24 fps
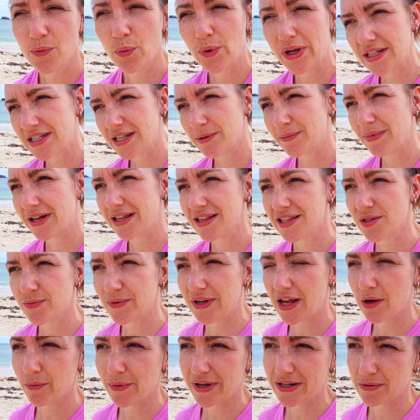Winter months,
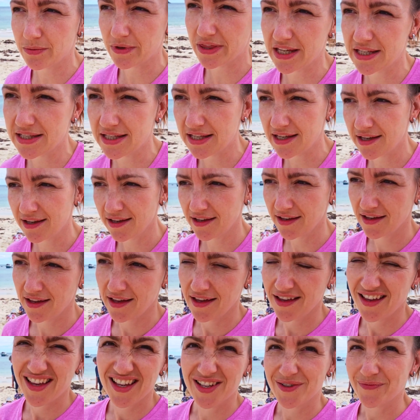when I went with Izzy,
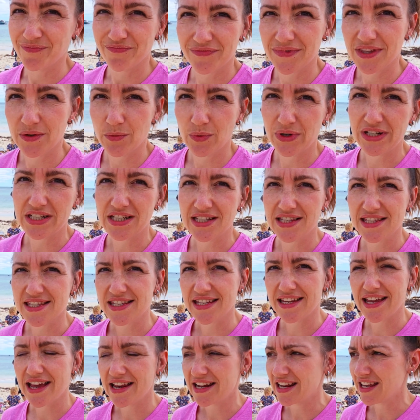we didn't
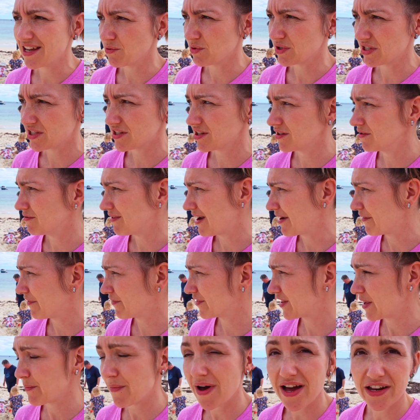see any. It was too
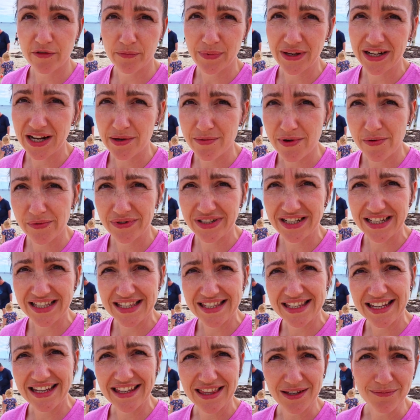rough. They might have been here, but we didn't
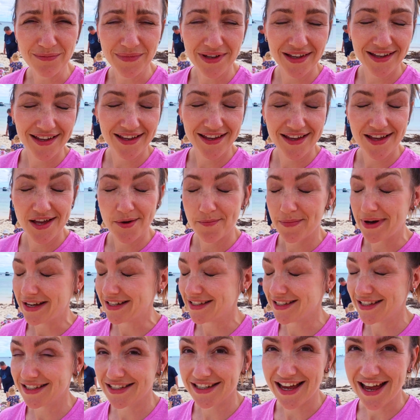see them. But
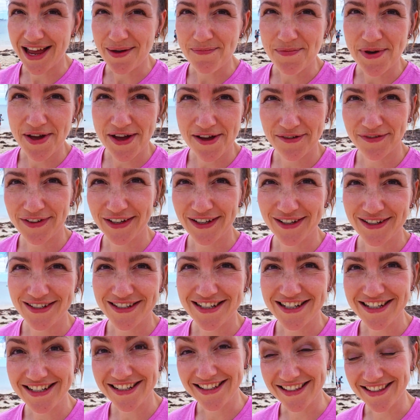today, perfect
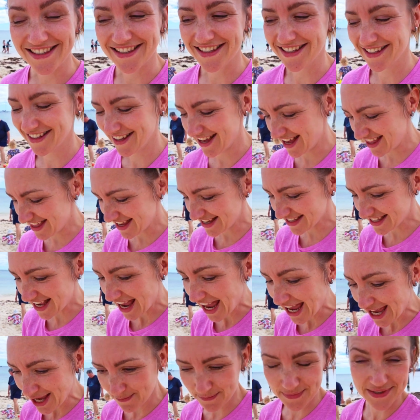conditions, and there's
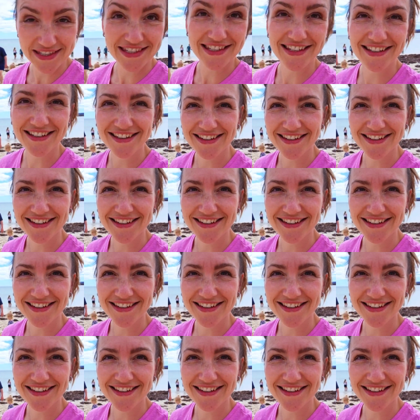heaps.